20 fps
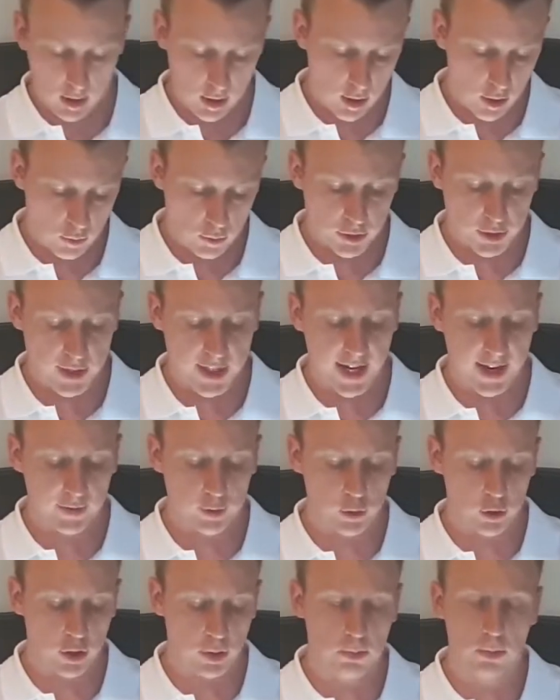we're just going to have a
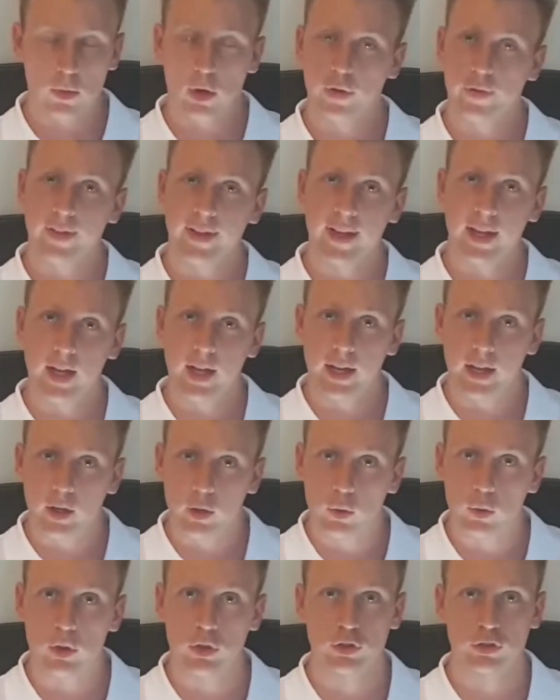look at modeling
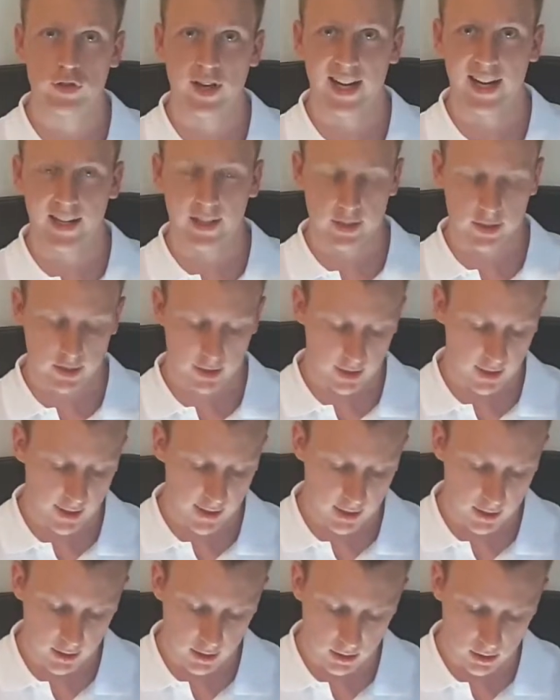quadratics. Okay,
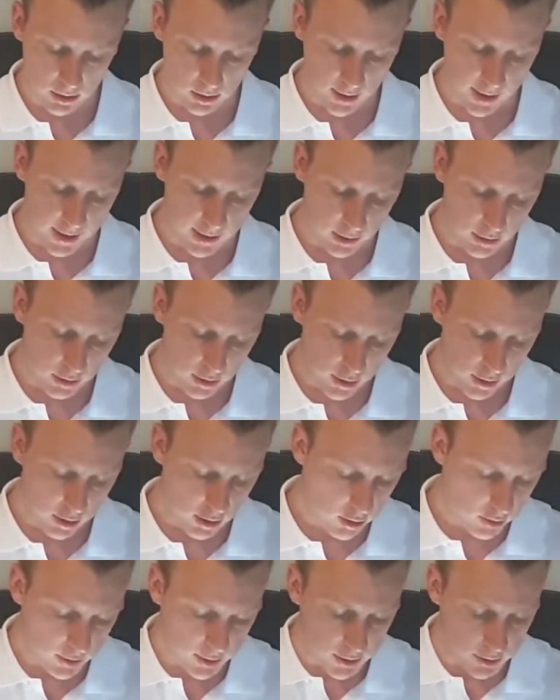so our learning
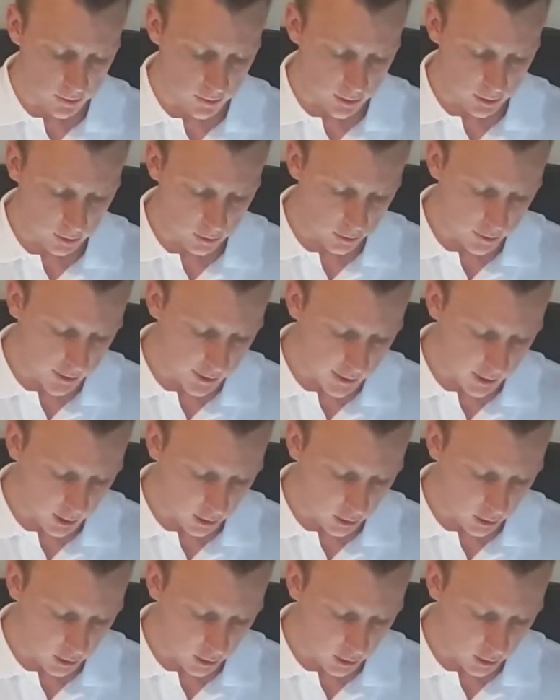goal is we're going to look at the